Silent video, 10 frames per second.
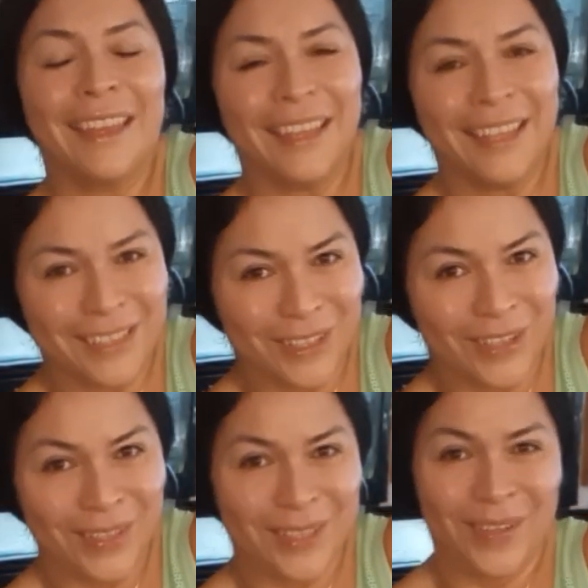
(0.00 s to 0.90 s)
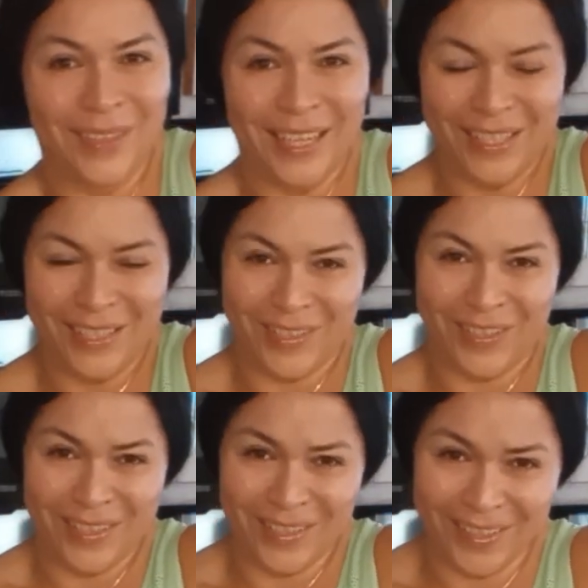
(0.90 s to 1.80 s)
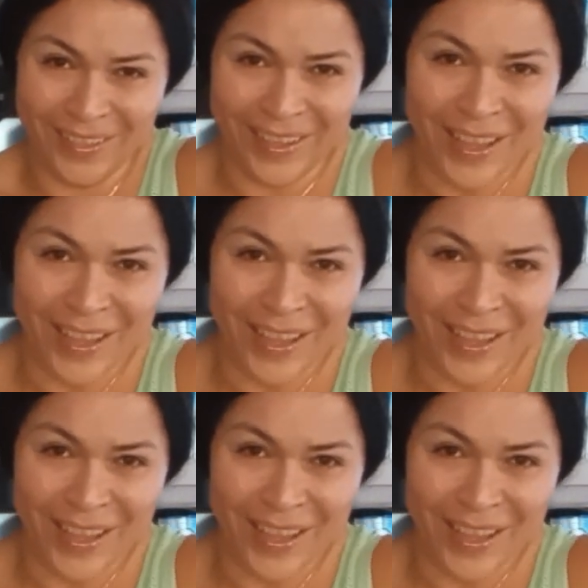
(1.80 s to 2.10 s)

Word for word: It's good till next year.